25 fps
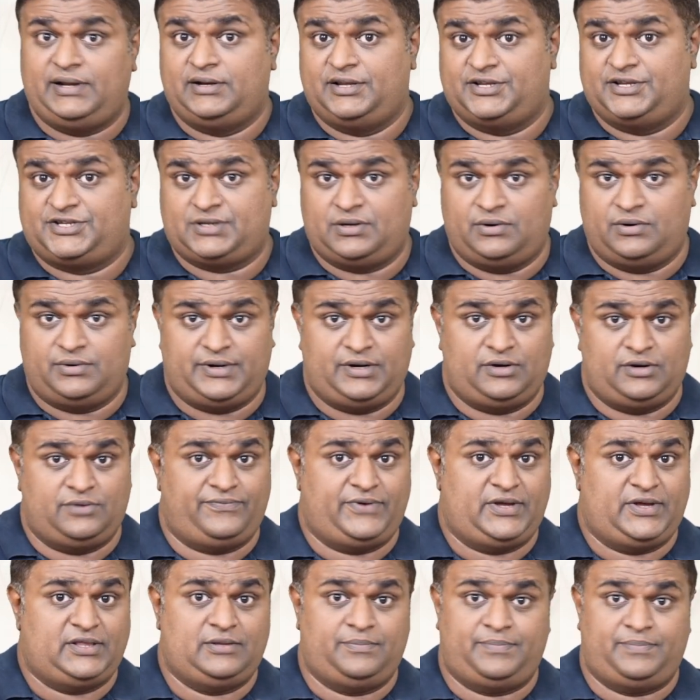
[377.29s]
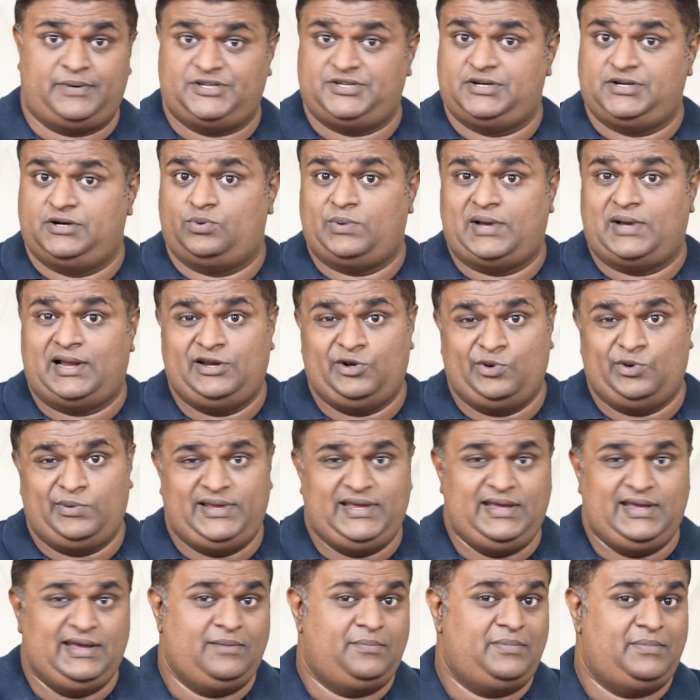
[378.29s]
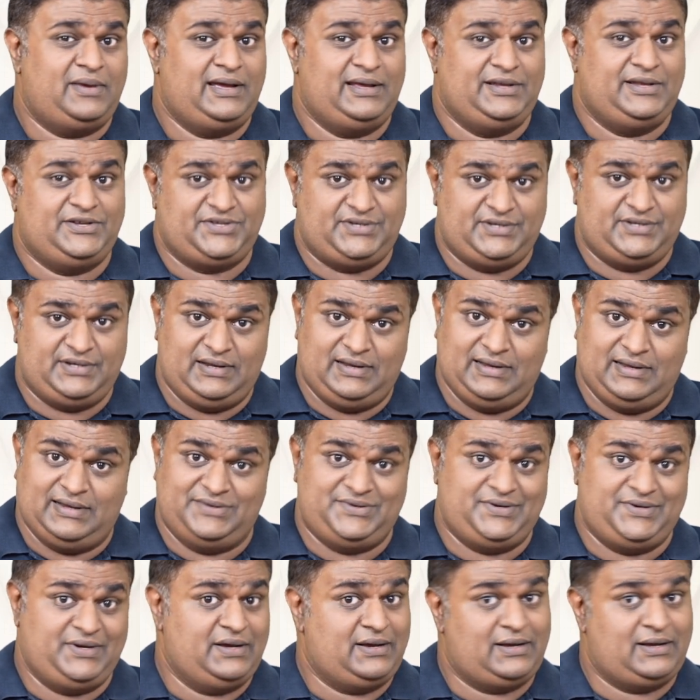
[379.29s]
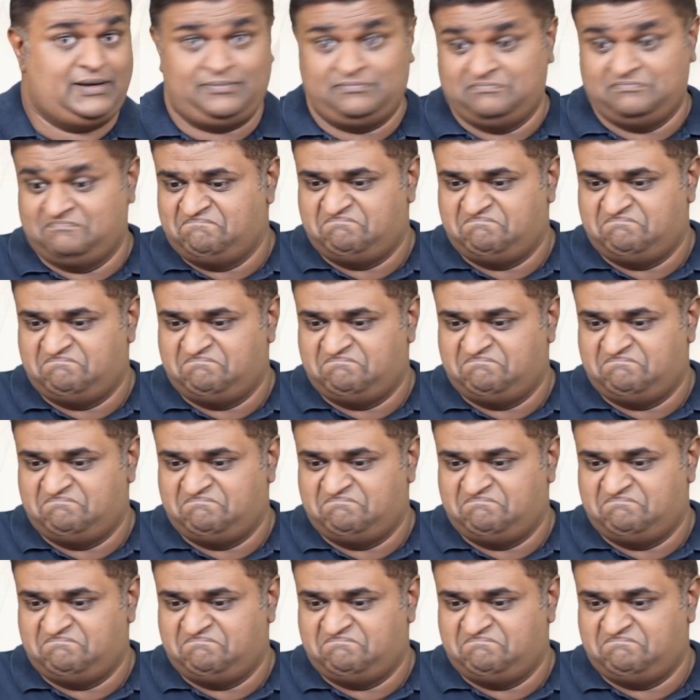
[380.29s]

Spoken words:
discounting to find the present value, EMI, CAGR,